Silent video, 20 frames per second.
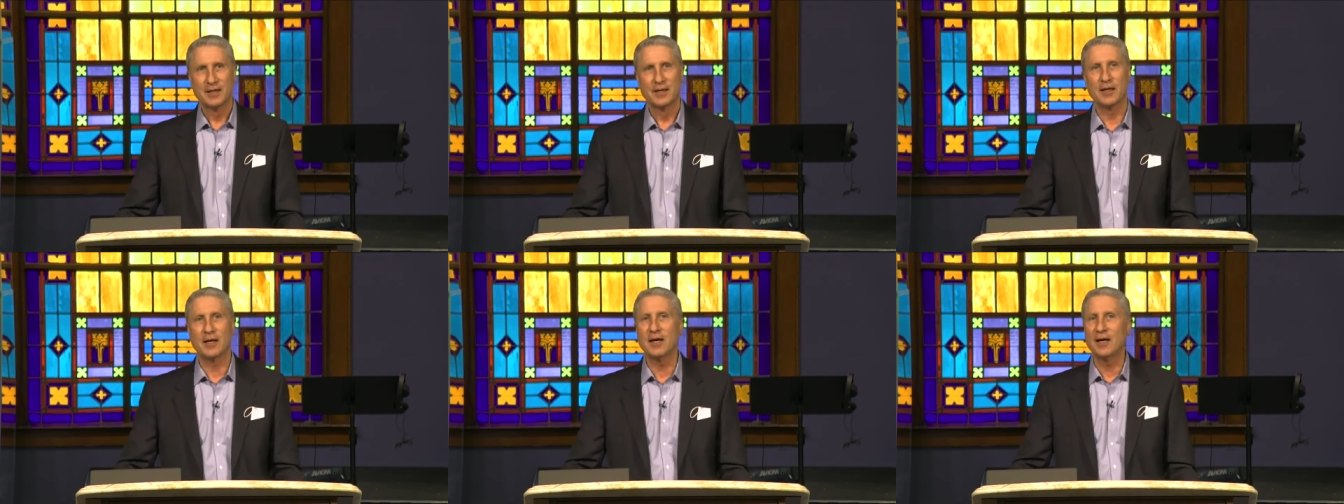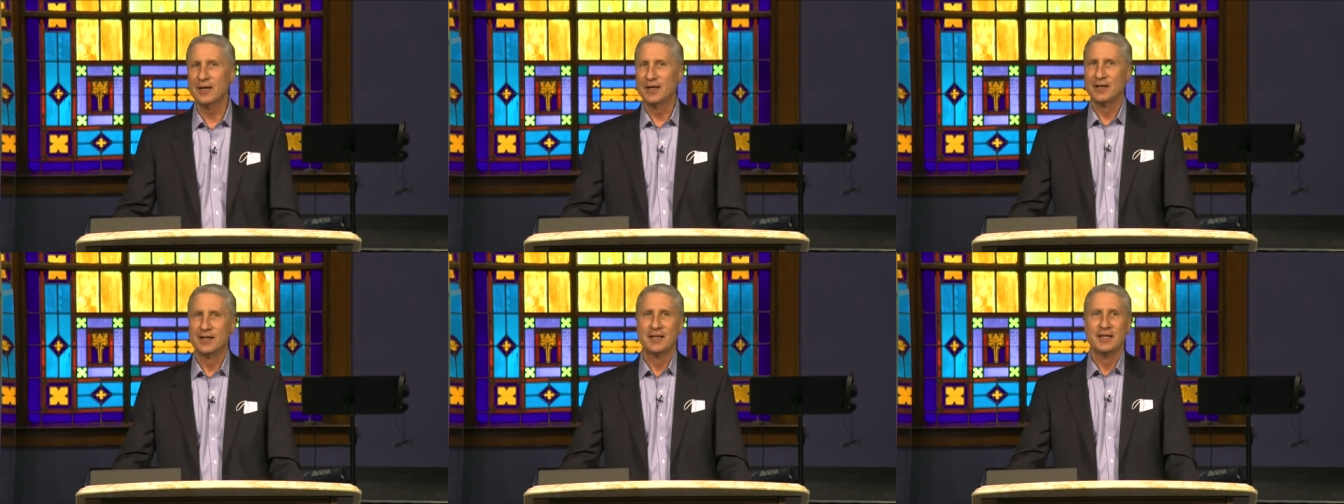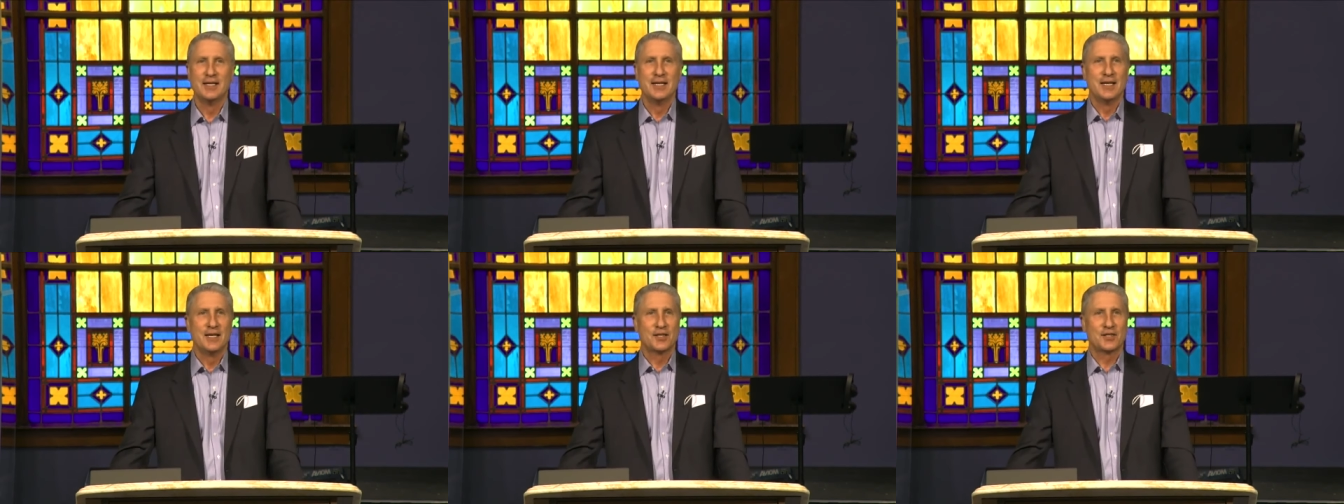Ha!
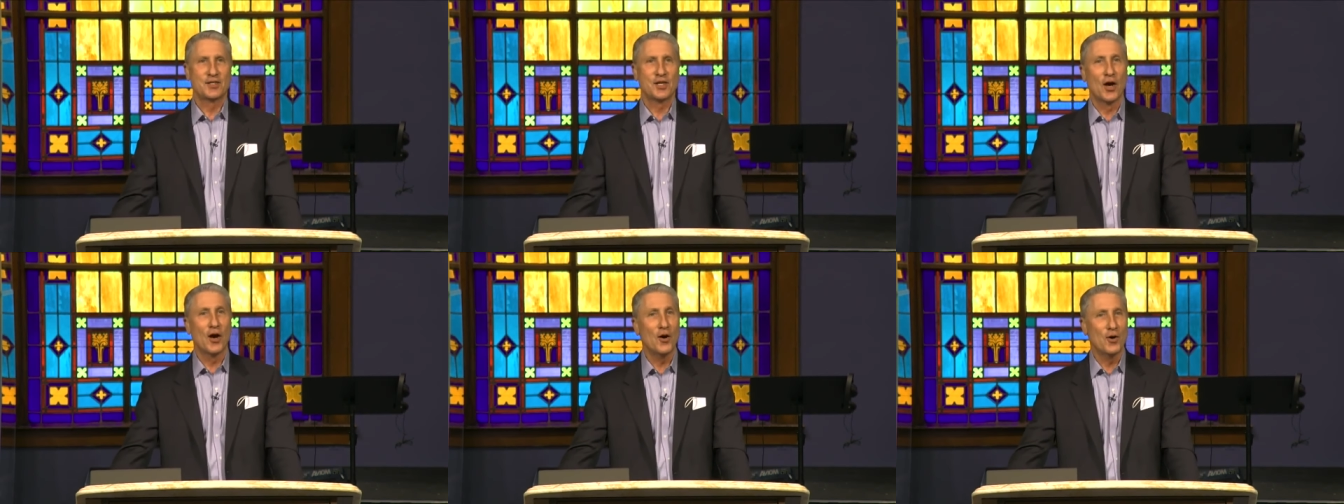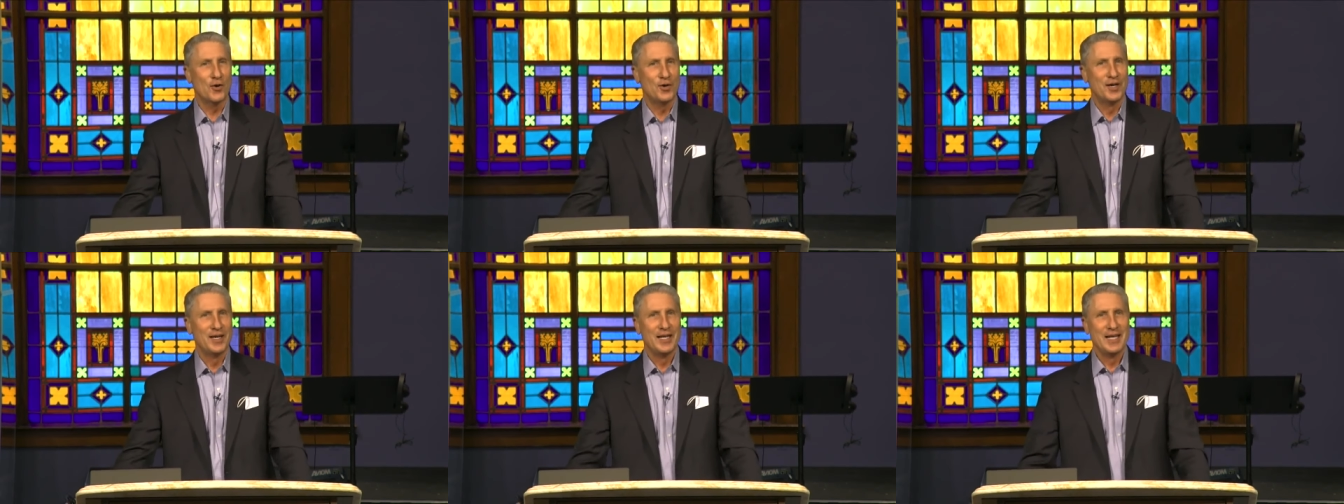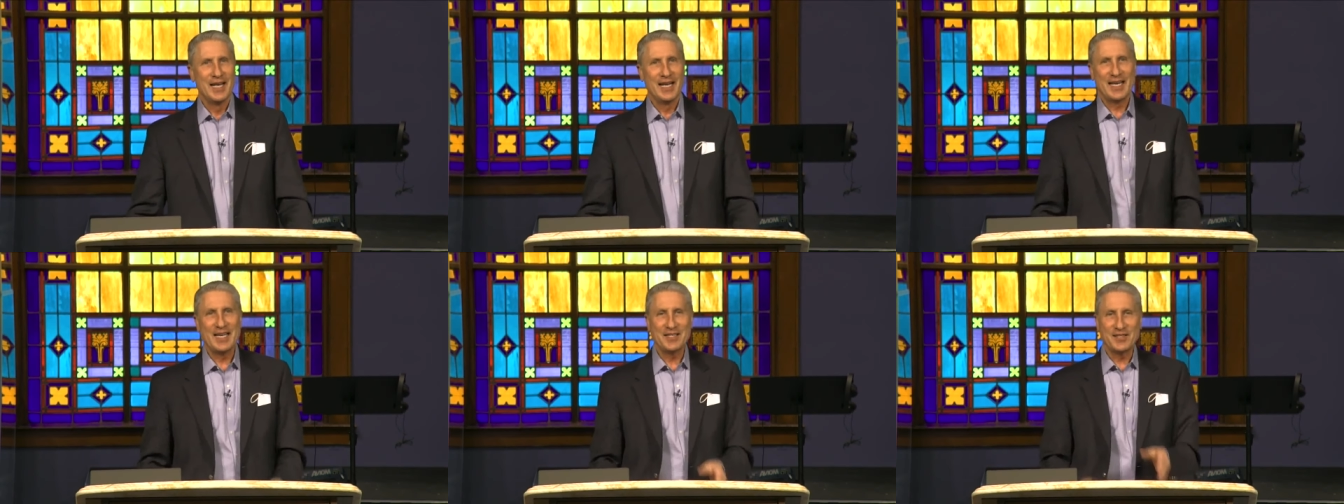So,
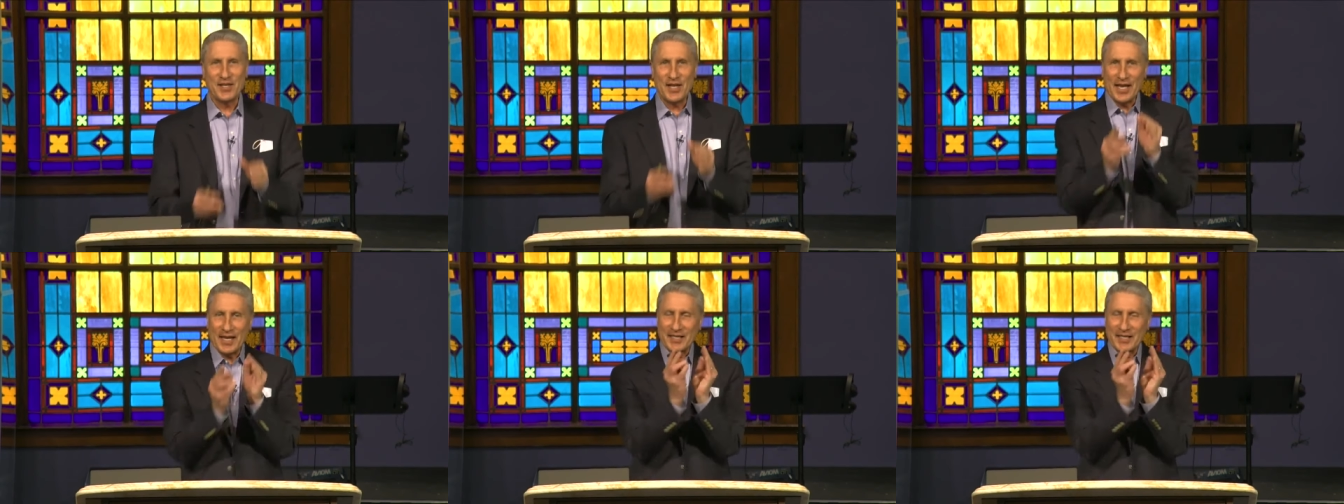He's the